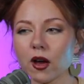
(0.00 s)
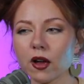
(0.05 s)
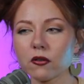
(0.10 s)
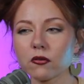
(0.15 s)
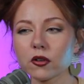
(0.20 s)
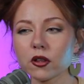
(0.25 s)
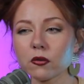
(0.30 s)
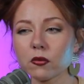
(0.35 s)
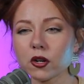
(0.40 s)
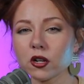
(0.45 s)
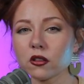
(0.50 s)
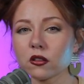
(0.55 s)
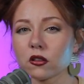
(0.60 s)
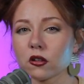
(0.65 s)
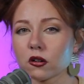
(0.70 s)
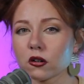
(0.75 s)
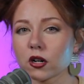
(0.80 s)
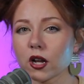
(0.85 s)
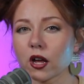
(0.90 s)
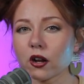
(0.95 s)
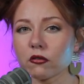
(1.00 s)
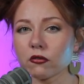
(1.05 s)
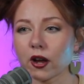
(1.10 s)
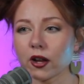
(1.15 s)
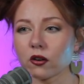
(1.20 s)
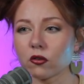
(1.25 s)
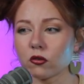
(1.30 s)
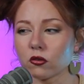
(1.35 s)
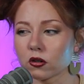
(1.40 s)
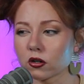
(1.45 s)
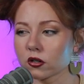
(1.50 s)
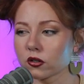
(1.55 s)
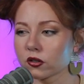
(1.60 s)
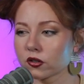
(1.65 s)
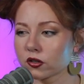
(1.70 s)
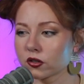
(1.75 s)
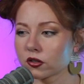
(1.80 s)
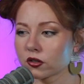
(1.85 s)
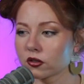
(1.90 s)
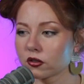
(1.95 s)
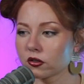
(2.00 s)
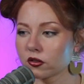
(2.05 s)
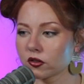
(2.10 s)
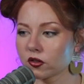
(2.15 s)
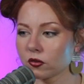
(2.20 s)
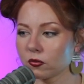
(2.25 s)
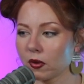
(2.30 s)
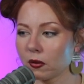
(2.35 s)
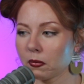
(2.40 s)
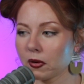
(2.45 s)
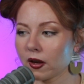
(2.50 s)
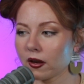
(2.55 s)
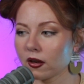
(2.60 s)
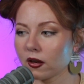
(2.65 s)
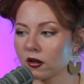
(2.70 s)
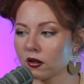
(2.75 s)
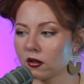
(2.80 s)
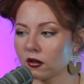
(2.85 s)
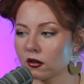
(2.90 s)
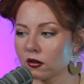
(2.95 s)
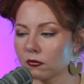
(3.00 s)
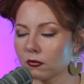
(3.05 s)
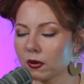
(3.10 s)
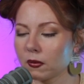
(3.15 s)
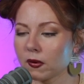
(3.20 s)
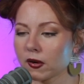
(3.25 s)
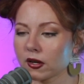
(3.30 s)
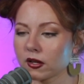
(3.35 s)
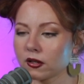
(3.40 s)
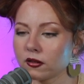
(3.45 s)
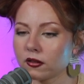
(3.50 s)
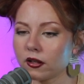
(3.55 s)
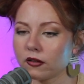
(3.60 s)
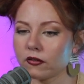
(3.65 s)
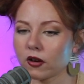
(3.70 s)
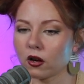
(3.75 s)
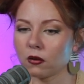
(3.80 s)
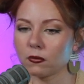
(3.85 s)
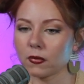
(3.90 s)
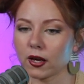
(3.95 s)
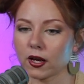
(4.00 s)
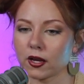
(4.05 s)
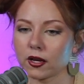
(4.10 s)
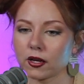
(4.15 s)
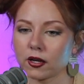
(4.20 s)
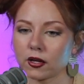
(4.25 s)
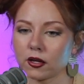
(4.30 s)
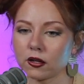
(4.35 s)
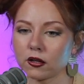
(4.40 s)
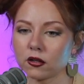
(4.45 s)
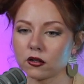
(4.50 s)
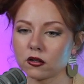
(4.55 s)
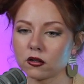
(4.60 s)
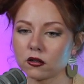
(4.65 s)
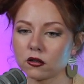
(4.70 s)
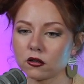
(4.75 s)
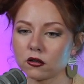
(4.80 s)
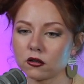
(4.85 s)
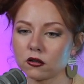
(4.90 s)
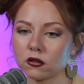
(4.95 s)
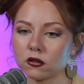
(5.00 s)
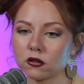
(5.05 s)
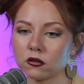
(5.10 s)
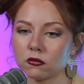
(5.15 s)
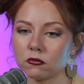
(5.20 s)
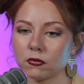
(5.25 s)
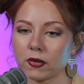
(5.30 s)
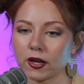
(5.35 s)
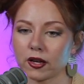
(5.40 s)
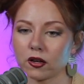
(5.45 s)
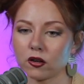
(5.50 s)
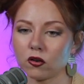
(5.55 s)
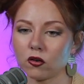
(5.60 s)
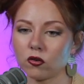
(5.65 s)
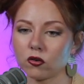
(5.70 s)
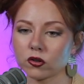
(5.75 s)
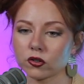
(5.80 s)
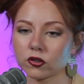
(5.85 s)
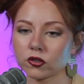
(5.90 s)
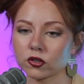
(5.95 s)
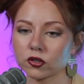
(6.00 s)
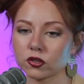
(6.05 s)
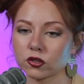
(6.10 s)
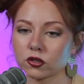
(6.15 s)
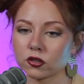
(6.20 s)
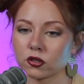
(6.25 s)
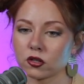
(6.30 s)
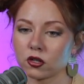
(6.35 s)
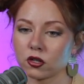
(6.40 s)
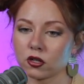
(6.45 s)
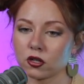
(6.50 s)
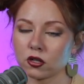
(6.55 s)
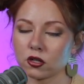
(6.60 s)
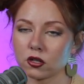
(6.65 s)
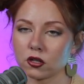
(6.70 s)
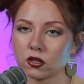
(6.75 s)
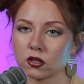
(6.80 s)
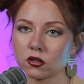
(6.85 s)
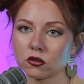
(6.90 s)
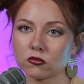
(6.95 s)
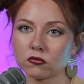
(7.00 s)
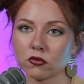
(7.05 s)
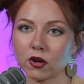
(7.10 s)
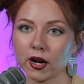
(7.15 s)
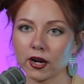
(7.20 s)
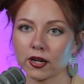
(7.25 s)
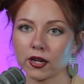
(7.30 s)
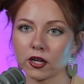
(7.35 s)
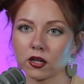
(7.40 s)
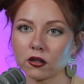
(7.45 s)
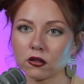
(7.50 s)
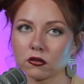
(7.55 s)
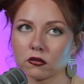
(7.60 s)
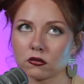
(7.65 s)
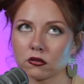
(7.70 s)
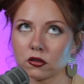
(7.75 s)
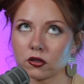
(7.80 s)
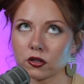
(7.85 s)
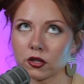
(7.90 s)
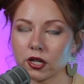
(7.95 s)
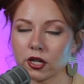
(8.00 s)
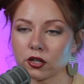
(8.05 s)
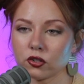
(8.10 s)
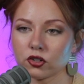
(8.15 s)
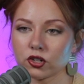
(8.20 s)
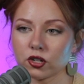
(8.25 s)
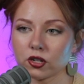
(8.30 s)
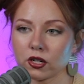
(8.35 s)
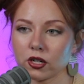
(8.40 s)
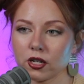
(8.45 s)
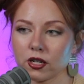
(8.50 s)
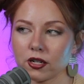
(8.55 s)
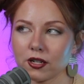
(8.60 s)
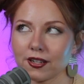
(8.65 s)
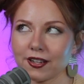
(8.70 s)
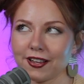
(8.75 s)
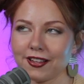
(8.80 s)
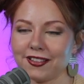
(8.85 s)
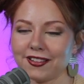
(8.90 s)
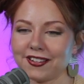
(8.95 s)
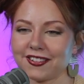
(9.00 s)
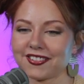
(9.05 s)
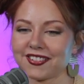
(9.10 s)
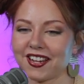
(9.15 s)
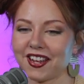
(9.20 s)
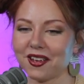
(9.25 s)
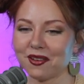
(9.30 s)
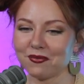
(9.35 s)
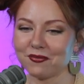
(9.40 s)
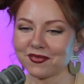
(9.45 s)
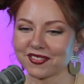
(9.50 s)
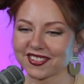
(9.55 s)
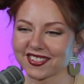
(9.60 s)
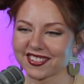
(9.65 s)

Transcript: I really want to learn how to ride a horse. So maybe I can live out my horse riding learning journey in The Sims.